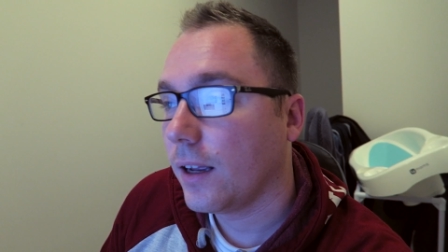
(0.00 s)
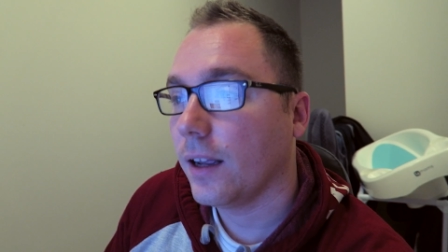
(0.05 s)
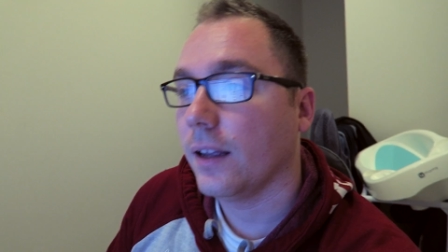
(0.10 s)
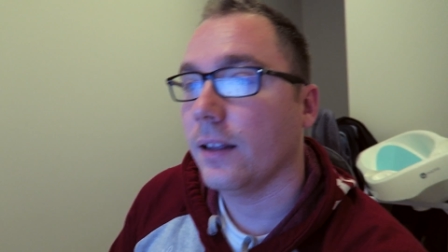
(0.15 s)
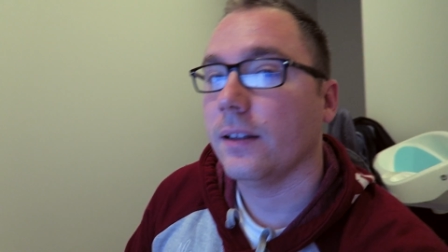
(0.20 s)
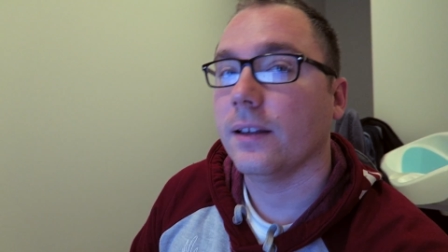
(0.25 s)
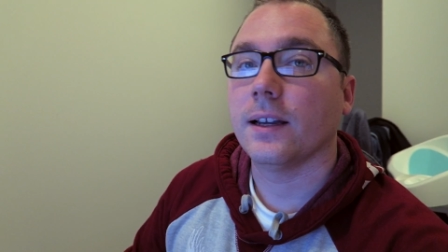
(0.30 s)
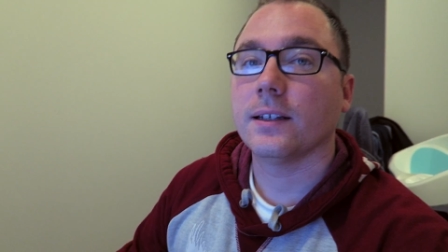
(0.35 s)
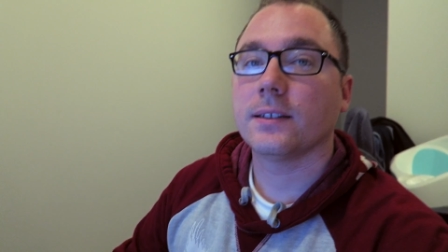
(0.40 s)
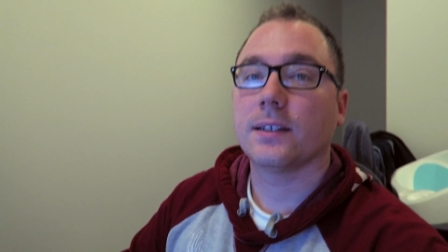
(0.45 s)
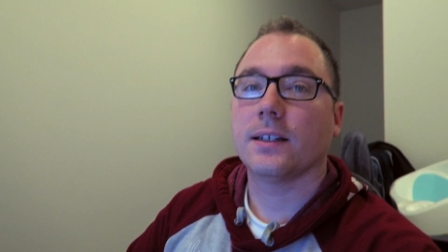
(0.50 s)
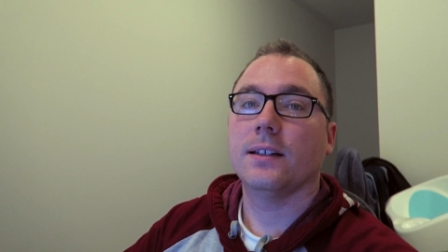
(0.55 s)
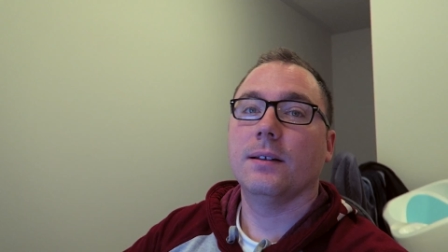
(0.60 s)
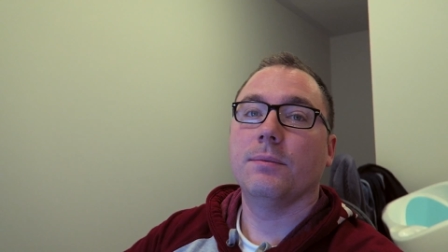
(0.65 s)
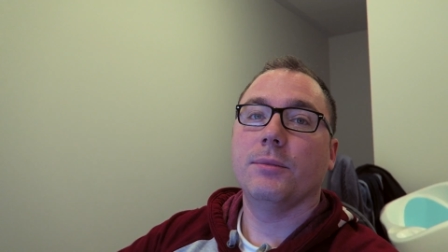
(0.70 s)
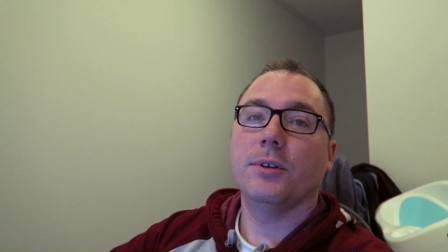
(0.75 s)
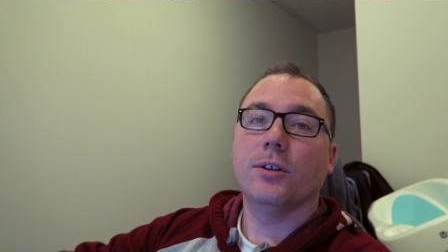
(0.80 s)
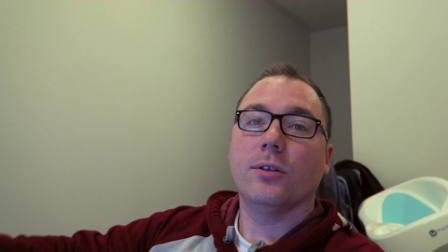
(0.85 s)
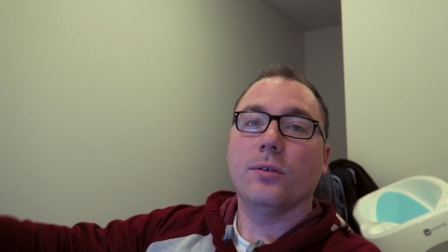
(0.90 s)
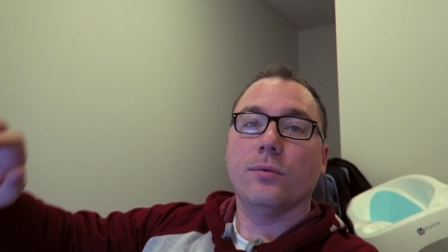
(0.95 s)
And you guys gotta
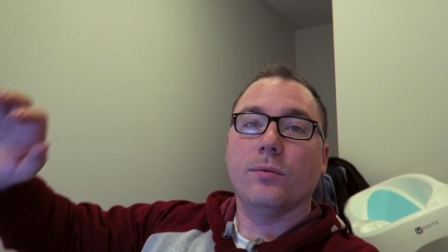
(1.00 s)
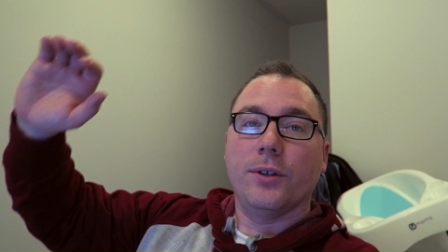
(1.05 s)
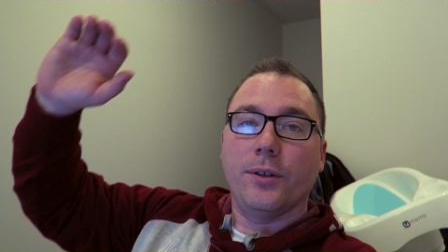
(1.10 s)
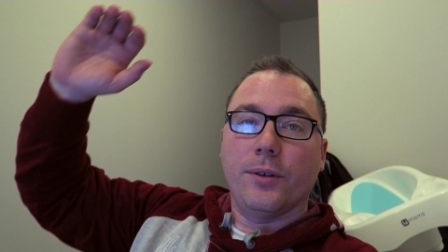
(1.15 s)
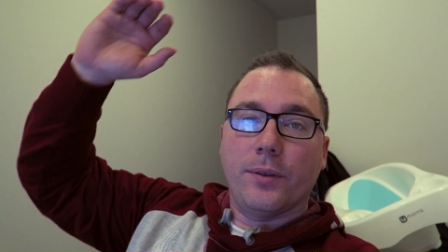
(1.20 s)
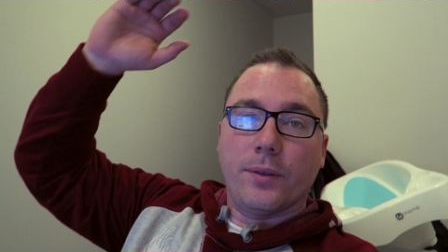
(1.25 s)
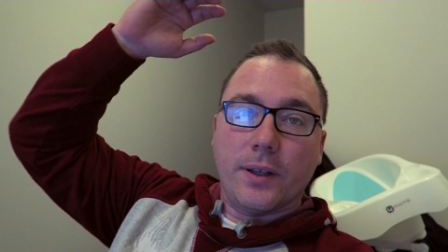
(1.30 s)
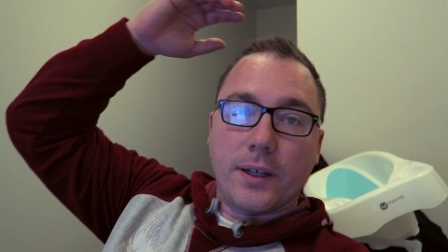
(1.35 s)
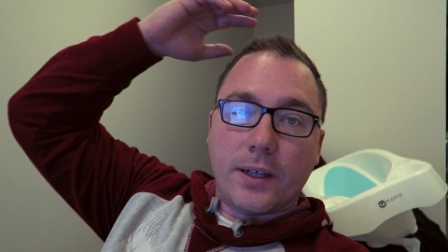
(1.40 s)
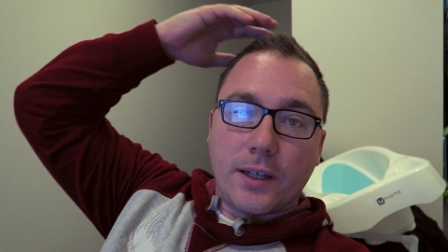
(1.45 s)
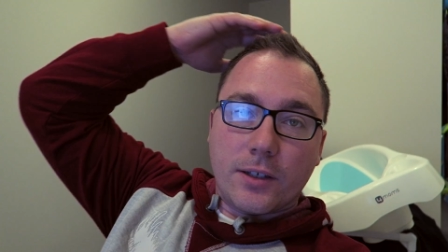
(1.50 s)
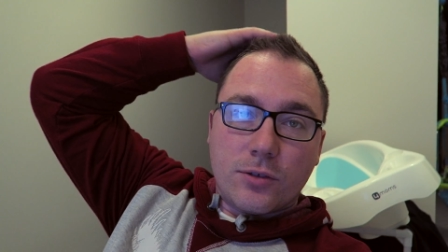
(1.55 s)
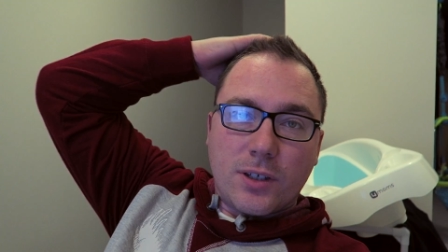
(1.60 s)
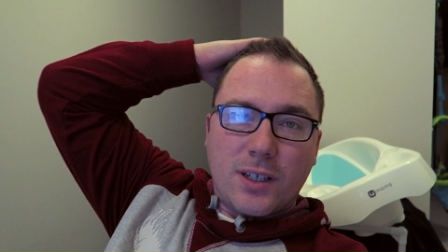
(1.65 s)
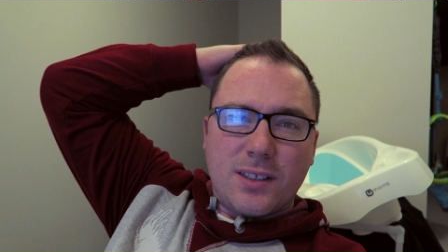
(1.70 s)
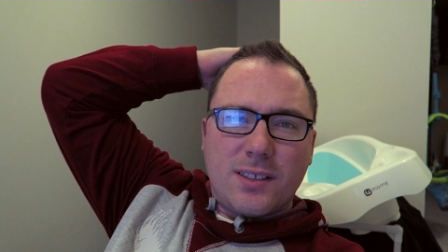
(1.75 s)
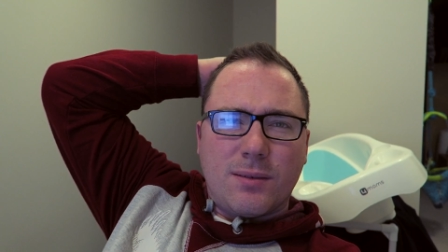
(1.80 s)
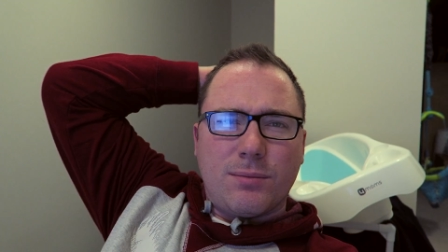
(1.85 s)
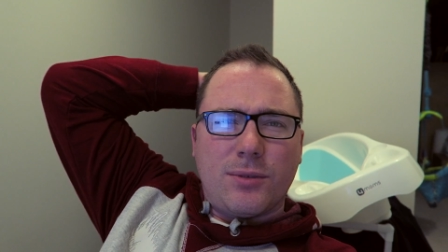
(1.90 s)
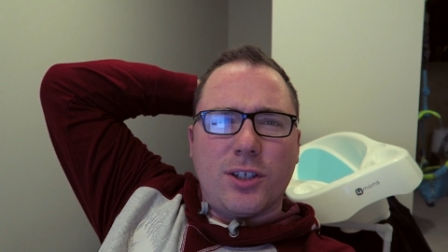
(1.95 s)
let me know what you think. I
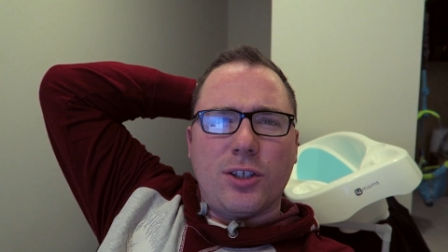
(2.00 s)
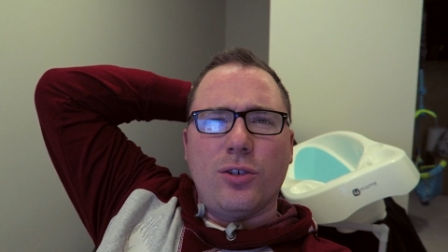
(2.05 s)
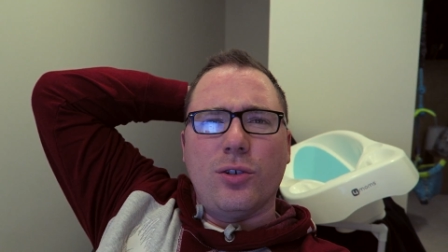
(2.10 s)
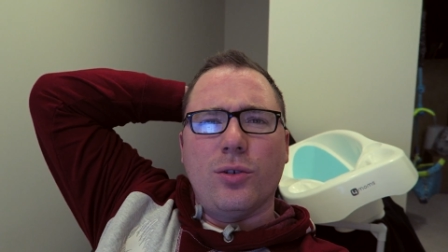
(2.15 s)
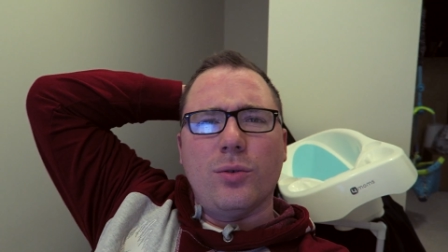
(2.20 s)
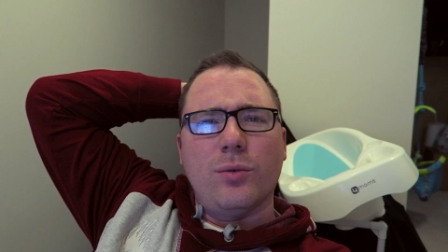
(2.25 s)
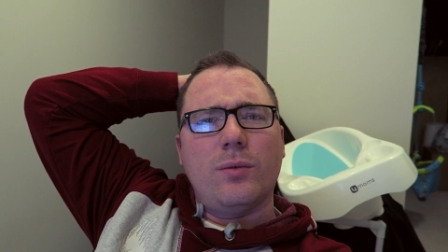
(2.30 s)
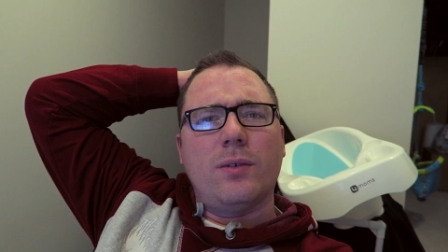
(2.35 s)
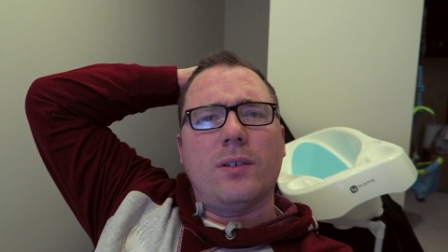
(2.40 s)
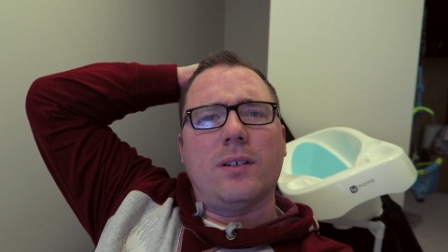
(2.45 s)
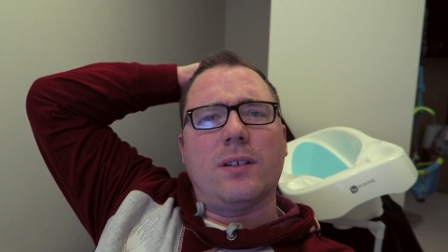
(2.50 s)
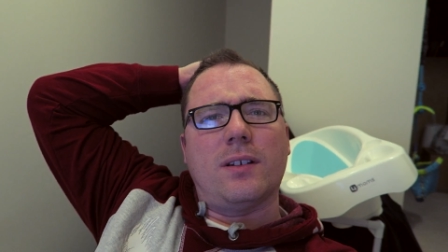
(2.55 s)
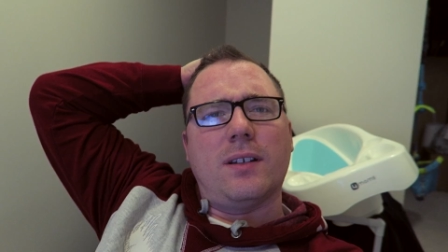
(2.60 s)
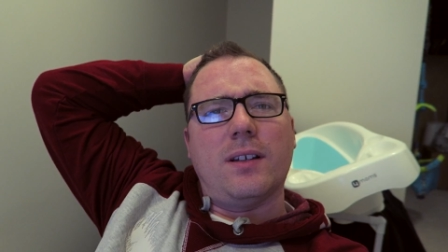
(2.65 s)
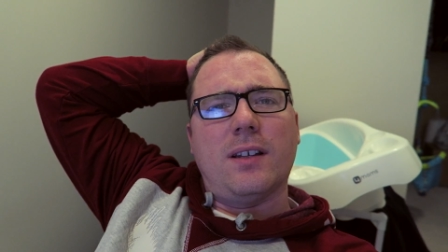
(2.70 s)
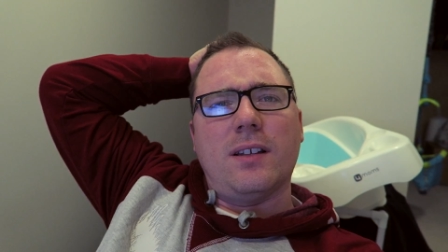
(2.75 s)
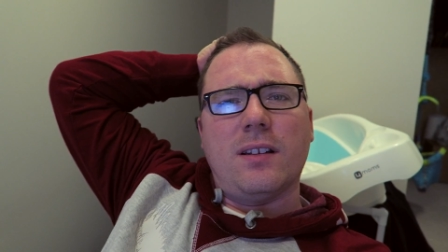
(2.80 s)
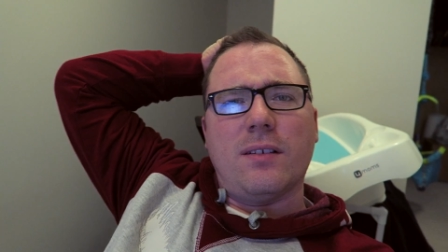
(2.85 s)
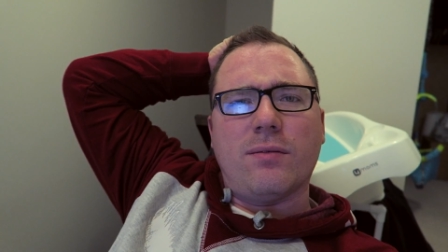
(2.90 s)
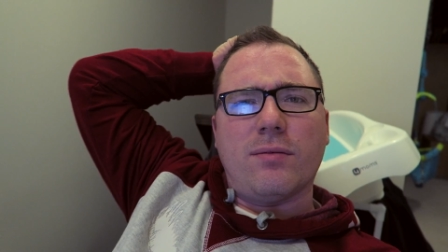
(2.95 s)
tried something new
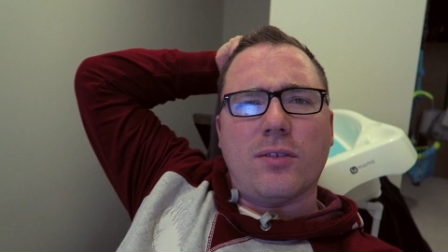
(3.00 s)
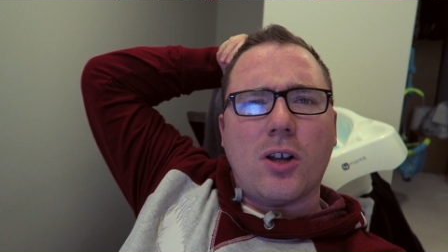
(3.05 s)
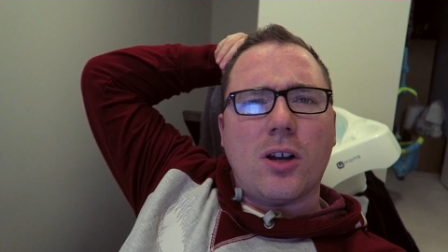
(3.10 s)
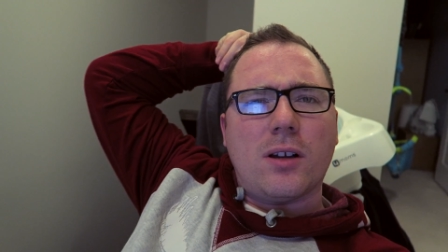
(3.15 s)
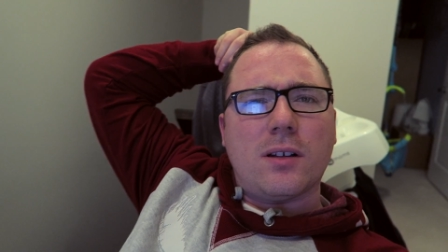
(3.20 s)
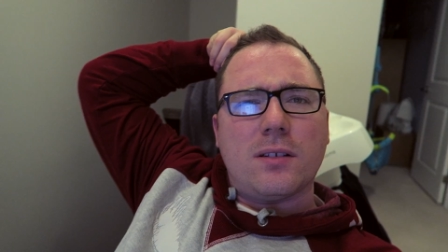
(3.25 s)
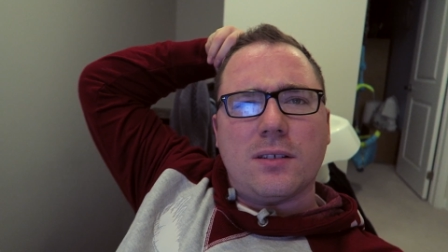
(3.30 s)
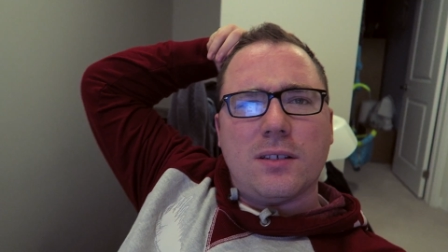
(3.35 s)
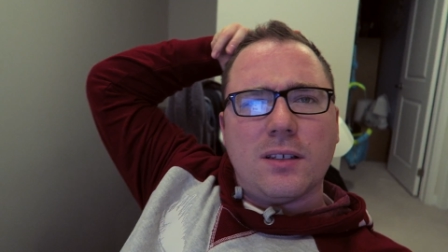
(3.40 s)
in the vlog.